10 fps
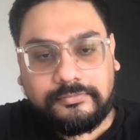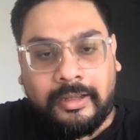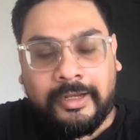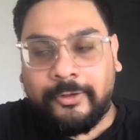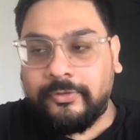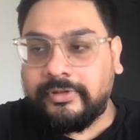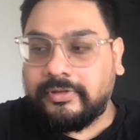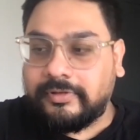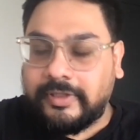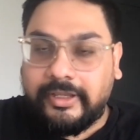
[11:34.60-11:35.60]
I don't
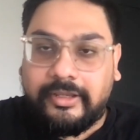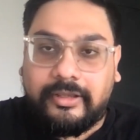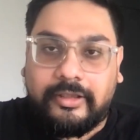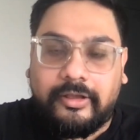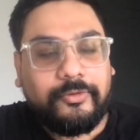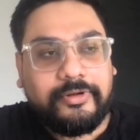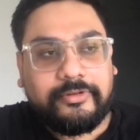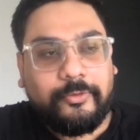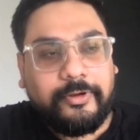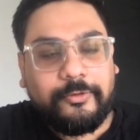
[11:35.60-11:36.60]
think it's
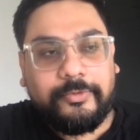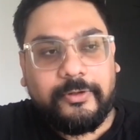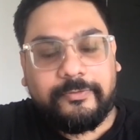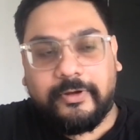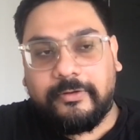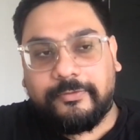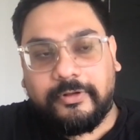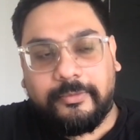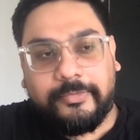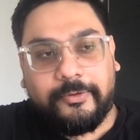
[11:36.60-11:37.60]
going to be difficult for
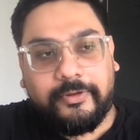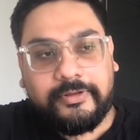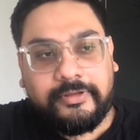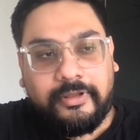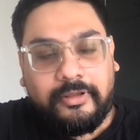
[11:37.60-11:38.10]
them, because